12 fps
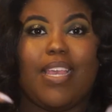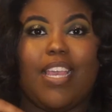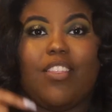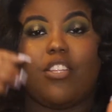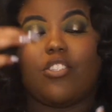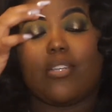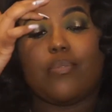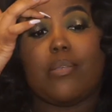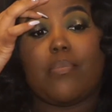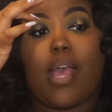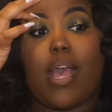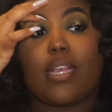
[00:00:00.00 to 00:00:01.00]
in the
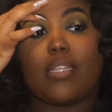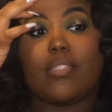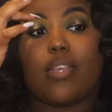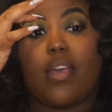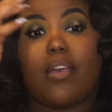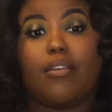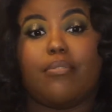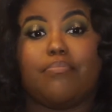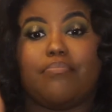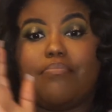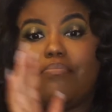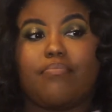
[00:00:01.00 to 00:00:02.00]
description box.
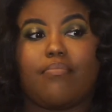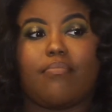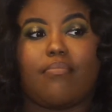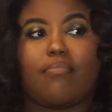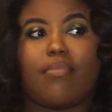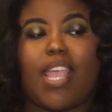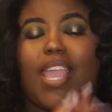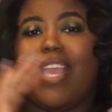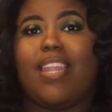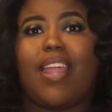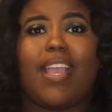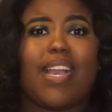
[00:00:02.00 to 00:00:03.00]
And
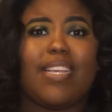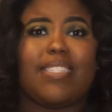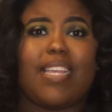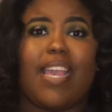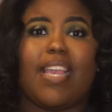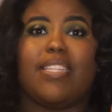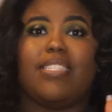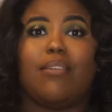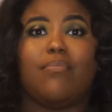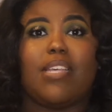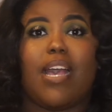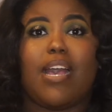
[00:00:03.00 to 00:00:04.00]
like I said,
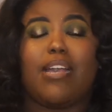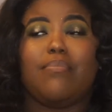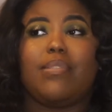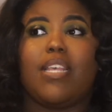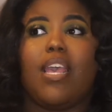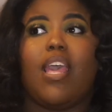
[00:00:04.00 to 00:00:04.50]
sometimes